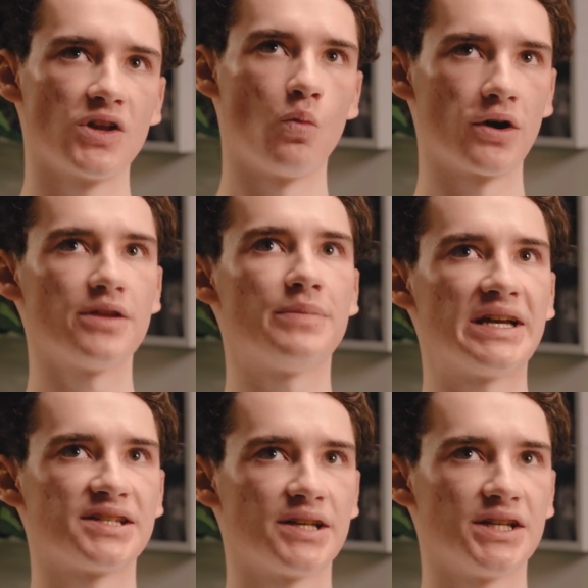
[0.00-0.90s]
one of the
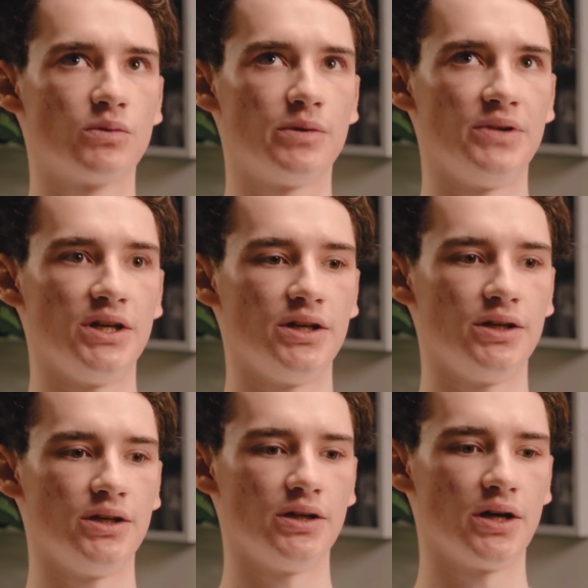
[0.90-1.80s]
biggest things would
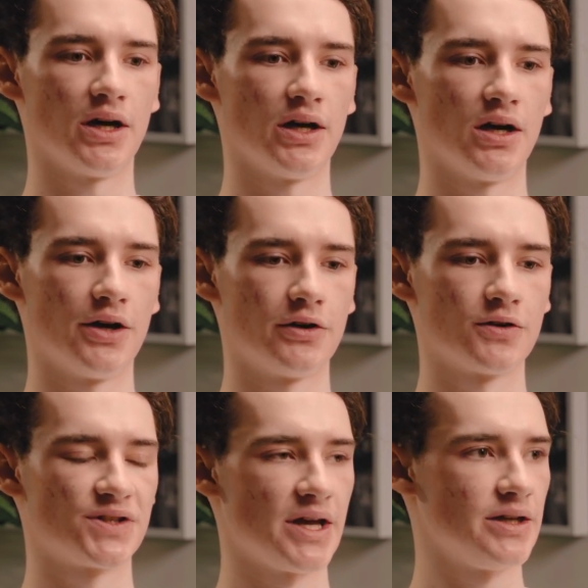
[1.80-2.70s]
be
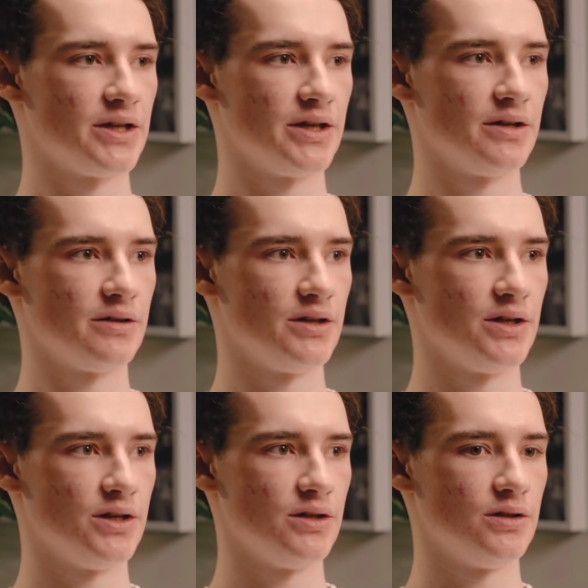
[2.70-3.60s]
understanding
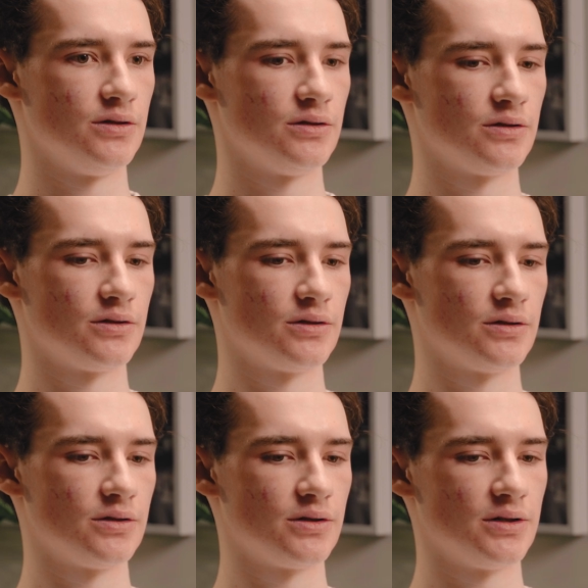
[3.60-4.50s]
the
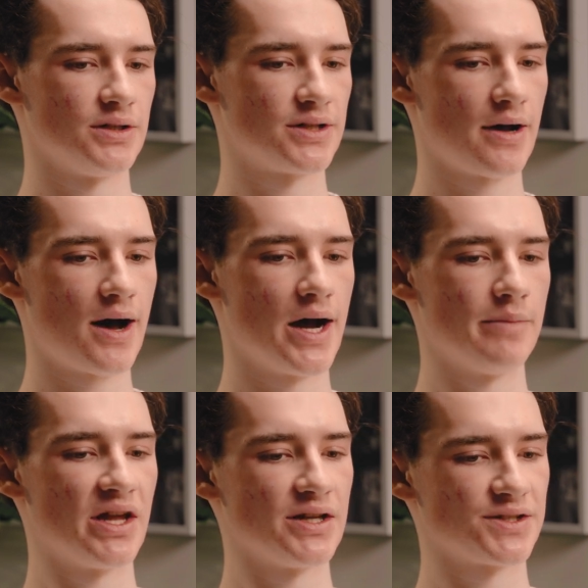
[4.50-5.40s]

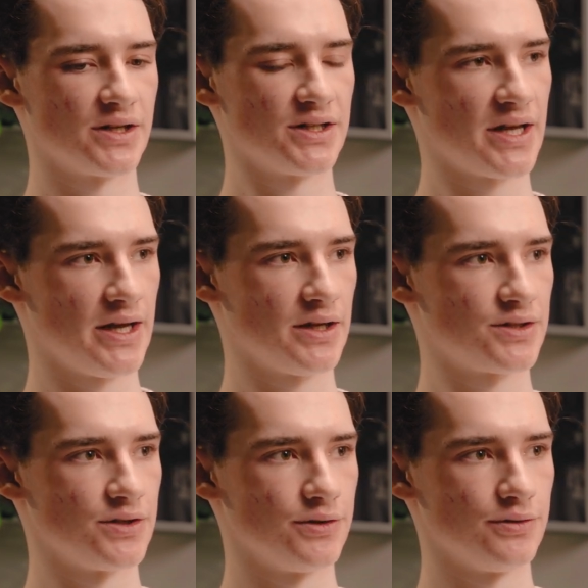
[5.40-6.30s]
time that it's going to take
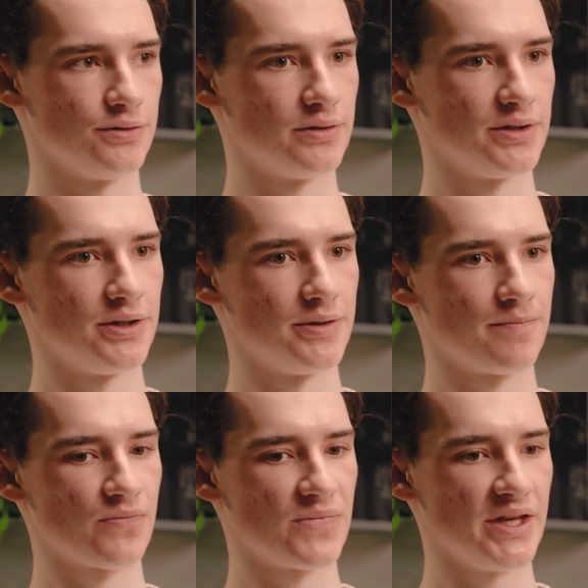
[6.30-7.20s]
to
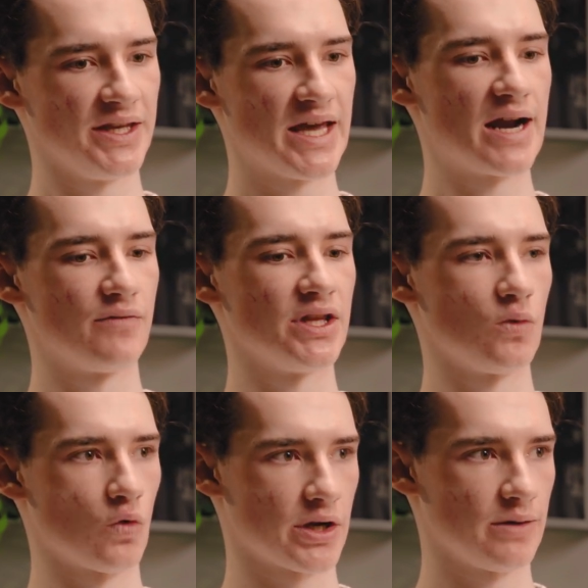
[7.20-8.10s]
get
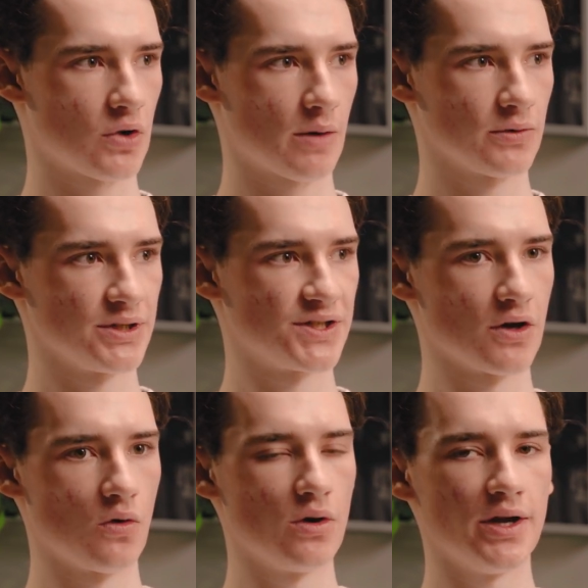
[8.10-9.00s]
everything working properly.
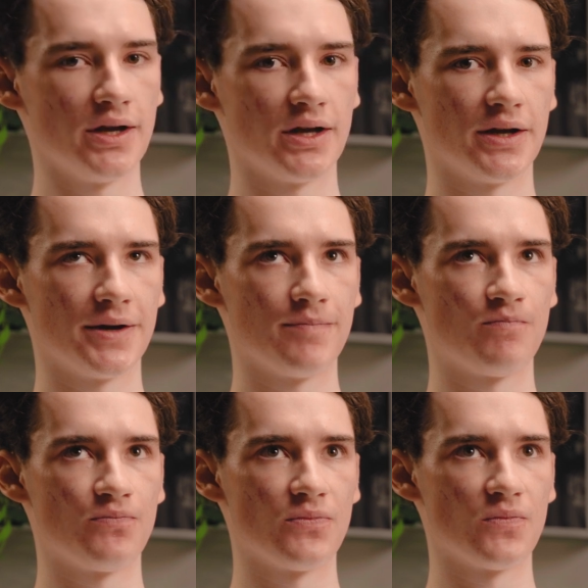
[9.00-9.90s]
So
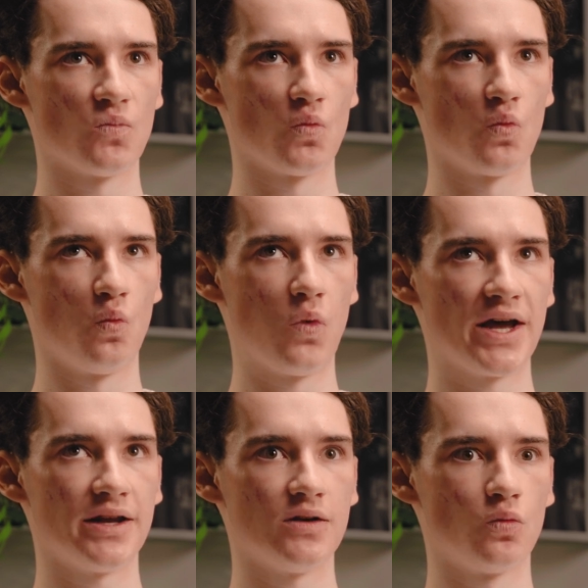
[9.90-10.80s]

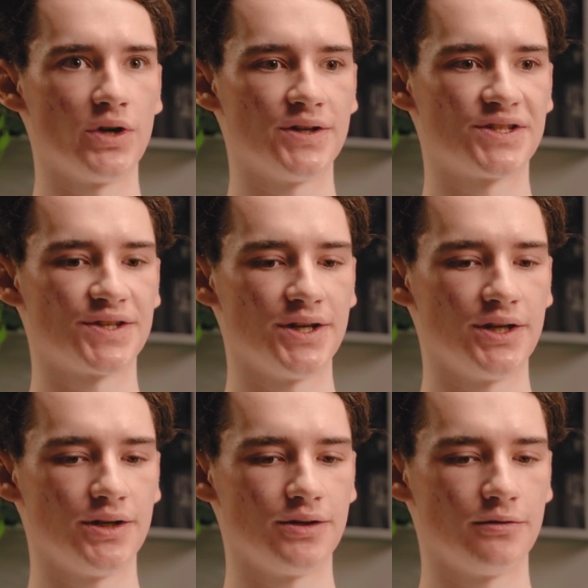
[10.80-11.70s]
when we
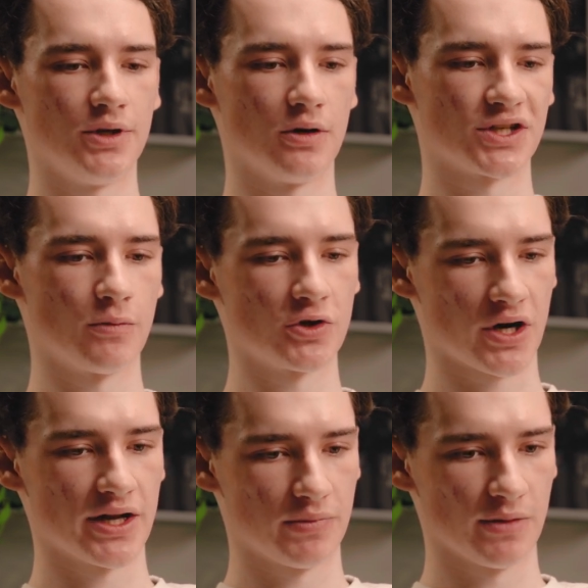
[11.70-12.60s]
see, someone
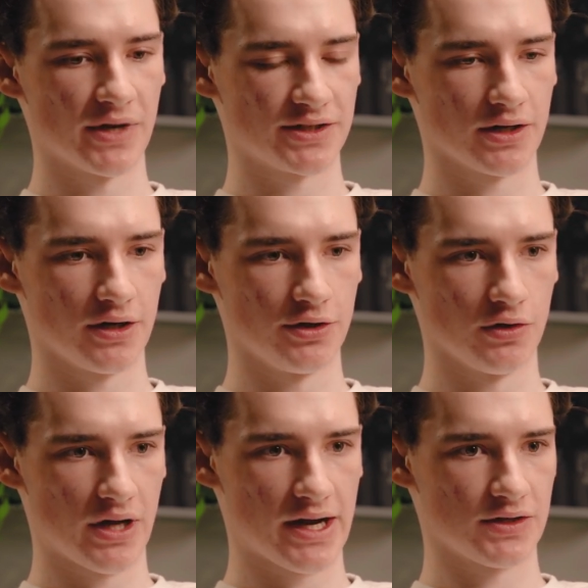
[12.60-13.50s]
try to implement a
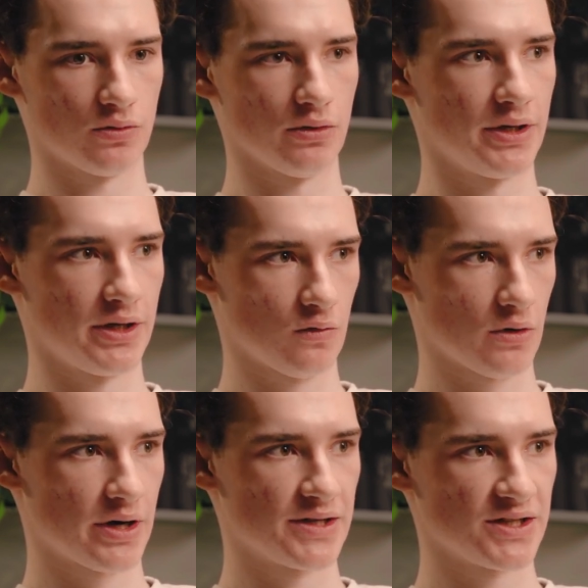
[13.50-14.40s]
new AI tool in an
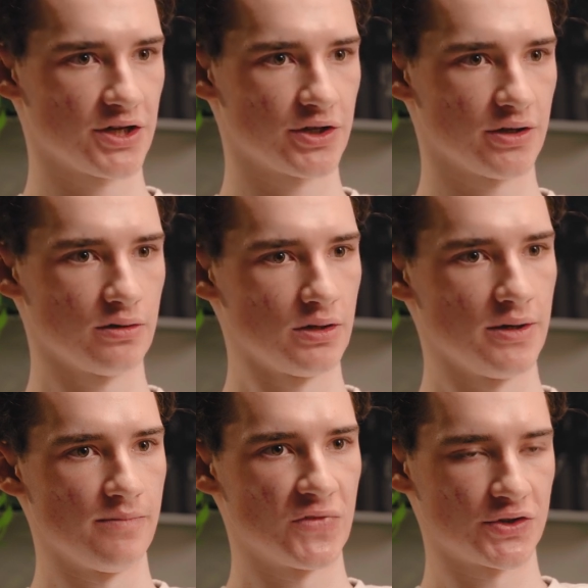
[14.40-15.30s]
organization,
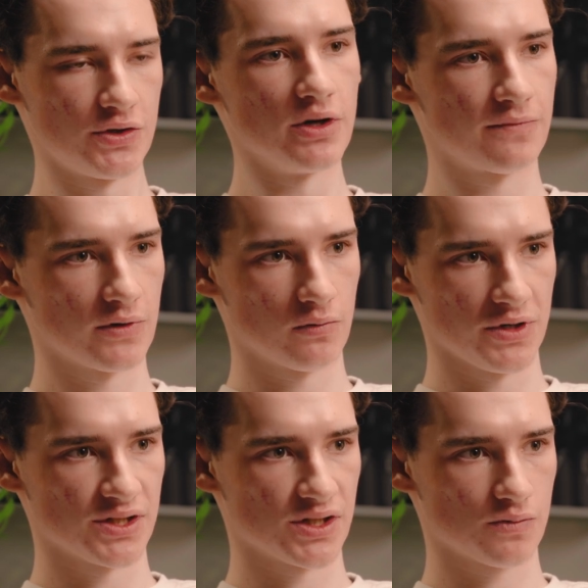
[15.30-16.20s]
there's two different
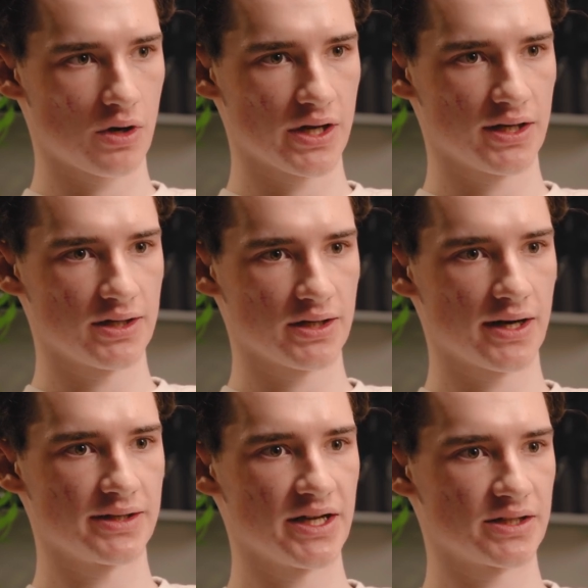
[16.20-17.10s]
reasons why it can
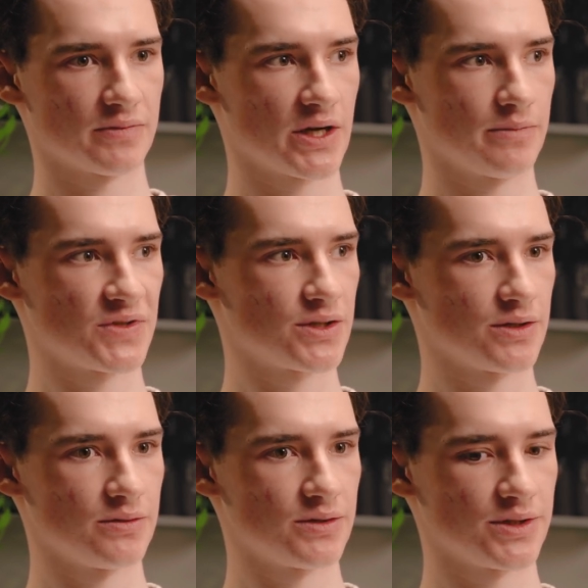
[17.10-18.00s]
kind of take some time
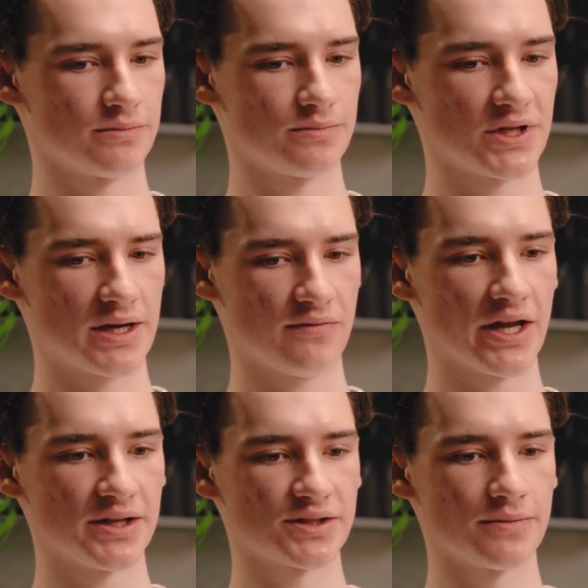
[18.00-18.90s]
to have
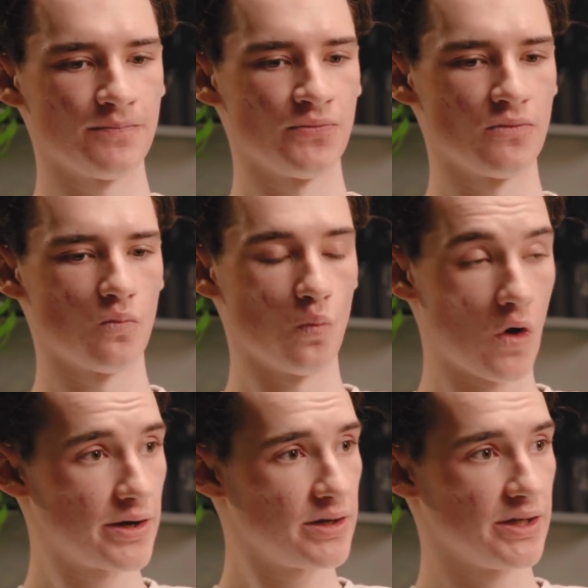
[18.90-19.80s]
legs.
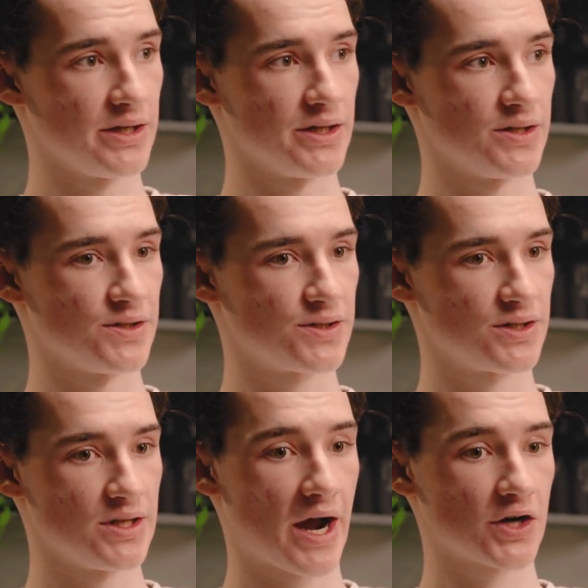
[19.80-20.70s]
One is
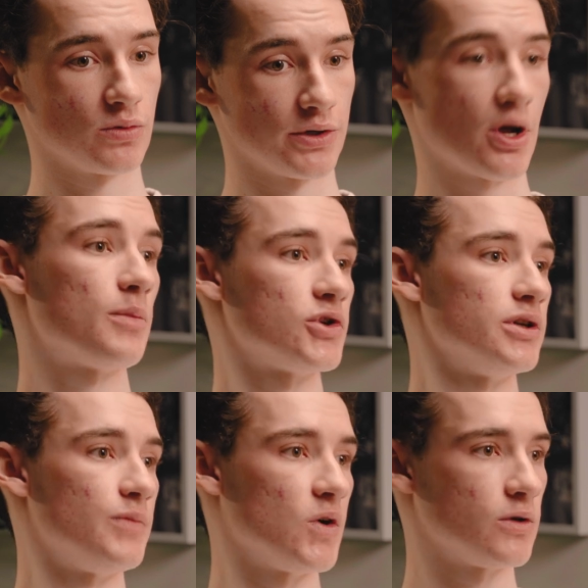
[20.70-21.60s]
the actual
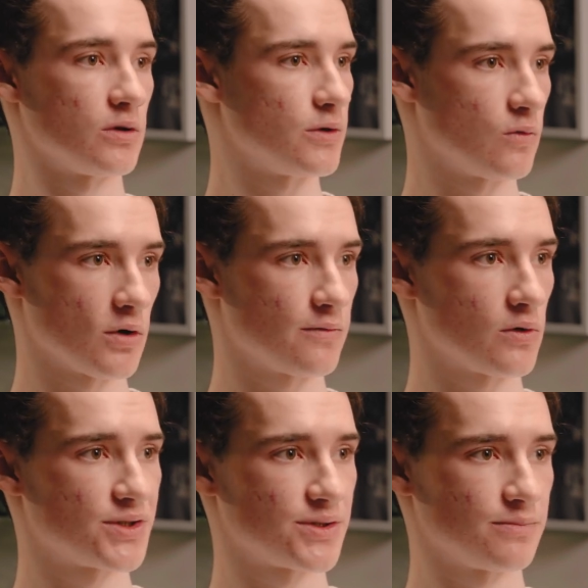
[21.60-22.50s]
adoption among their
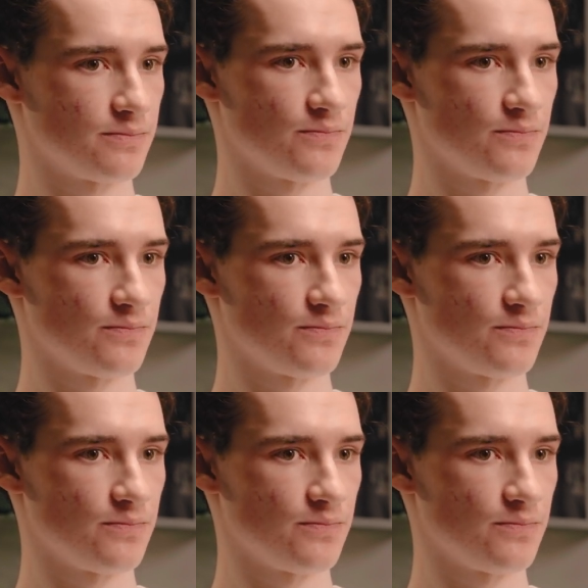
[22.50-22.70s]
workforce.